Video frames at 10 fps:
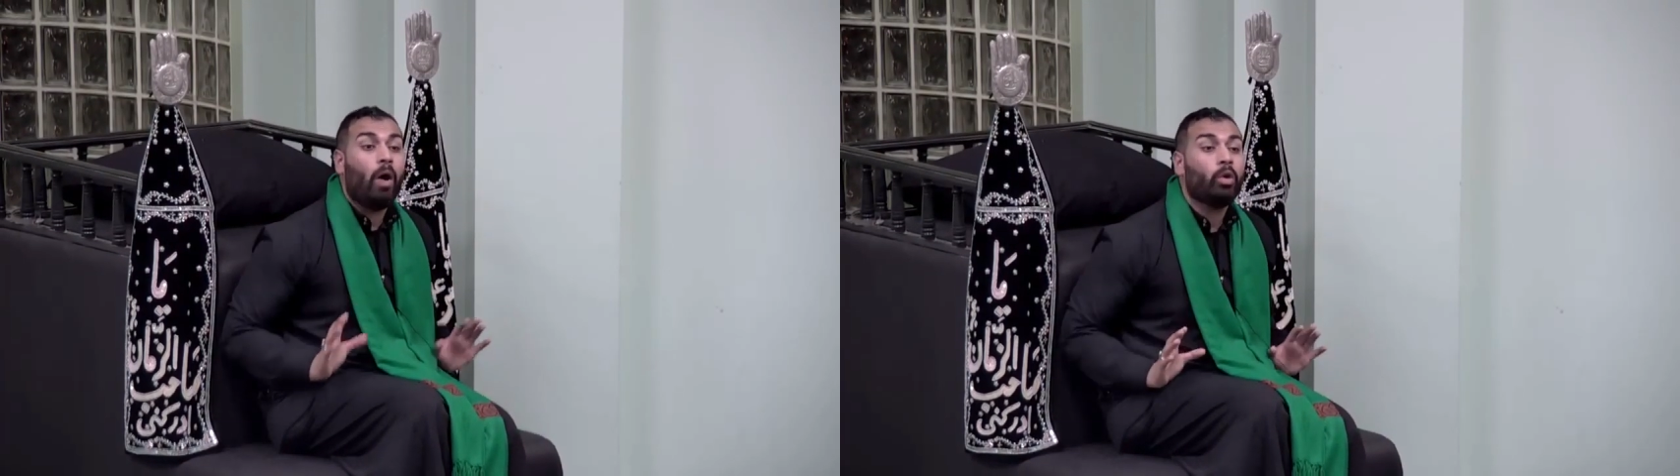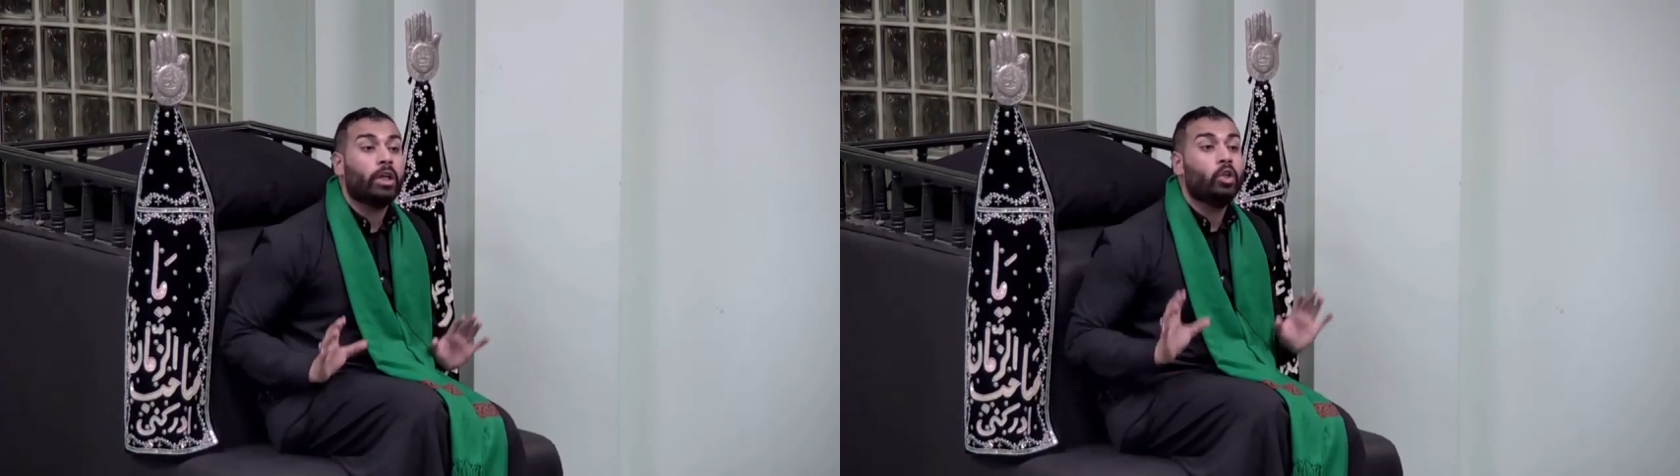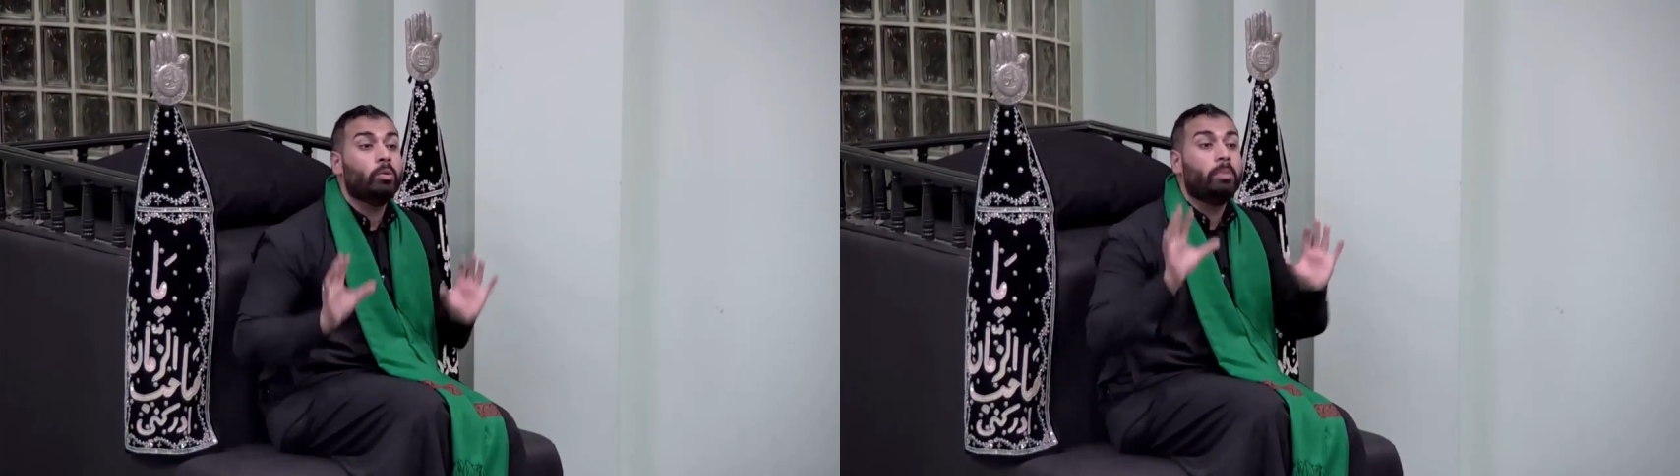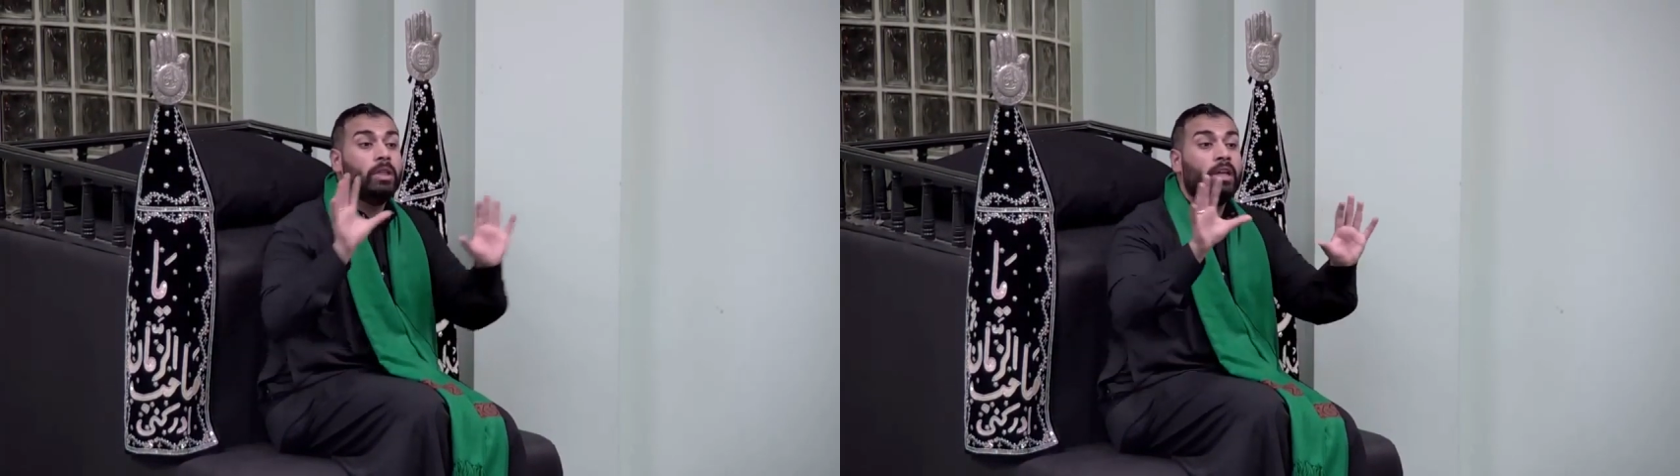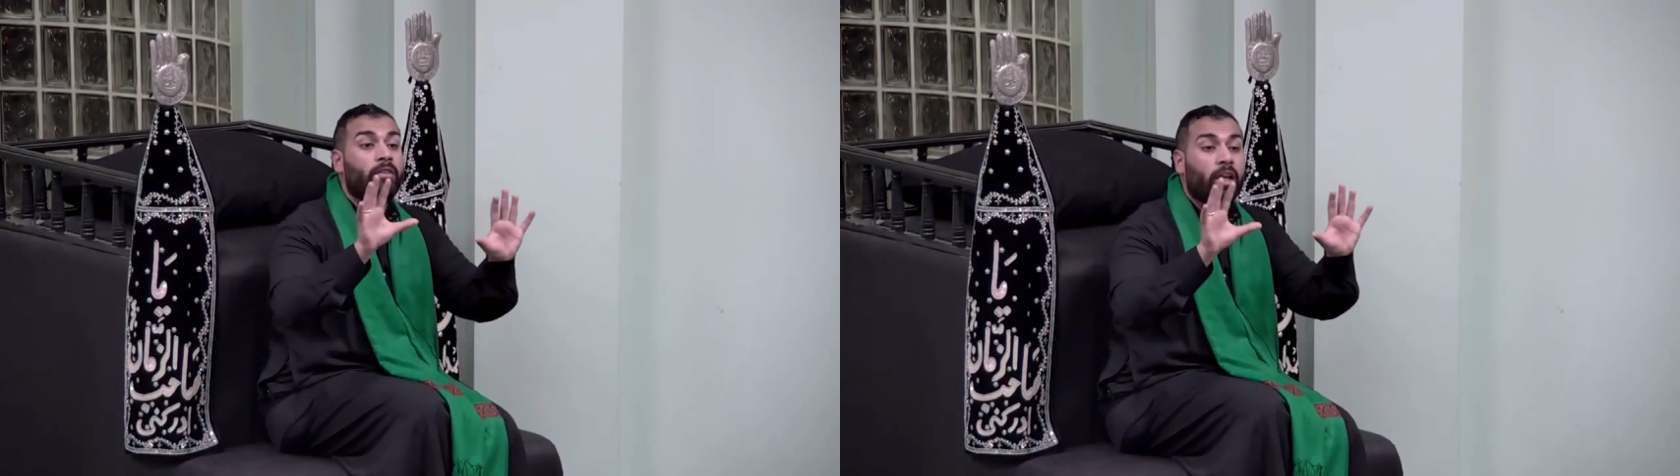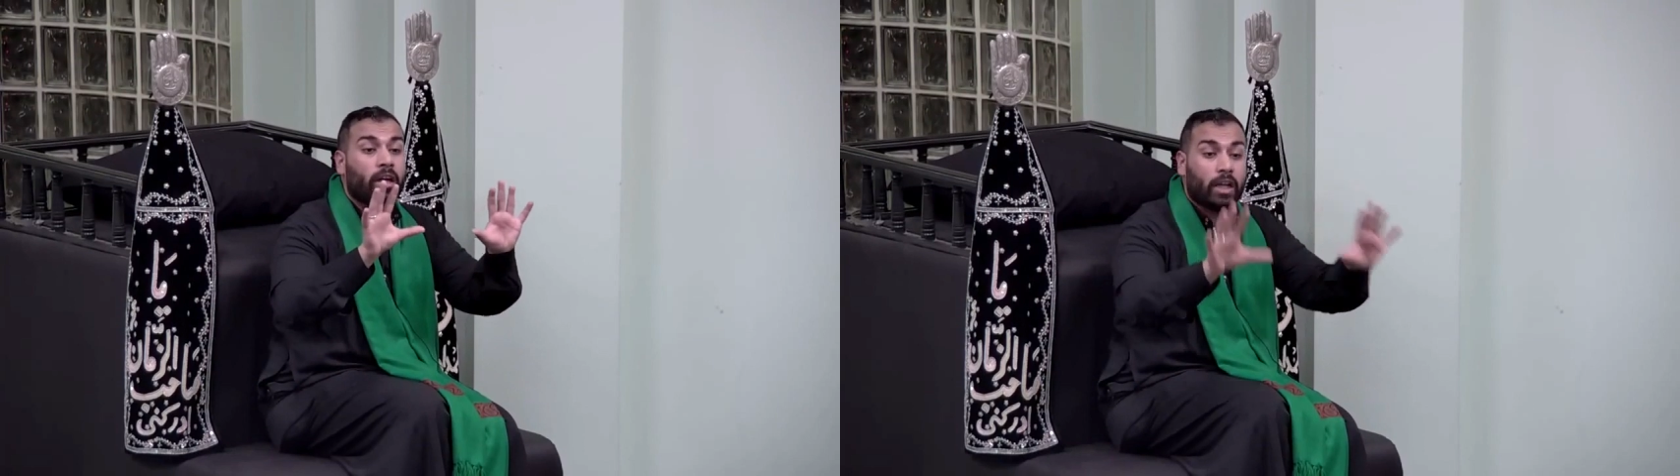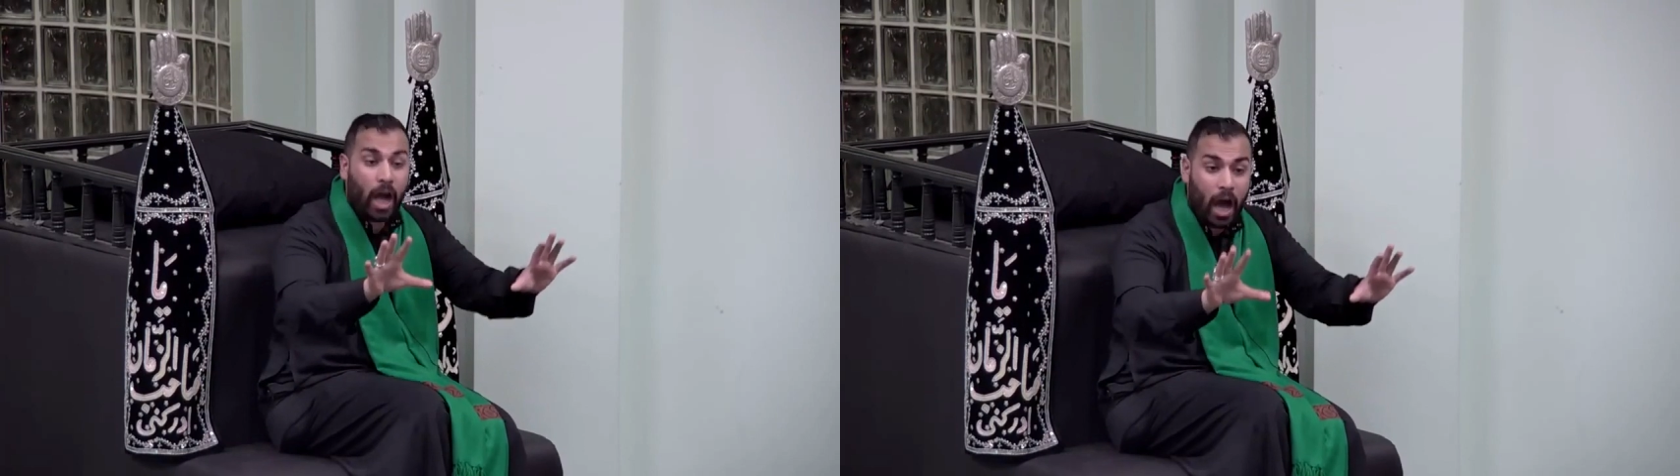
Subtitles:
how can you believe in a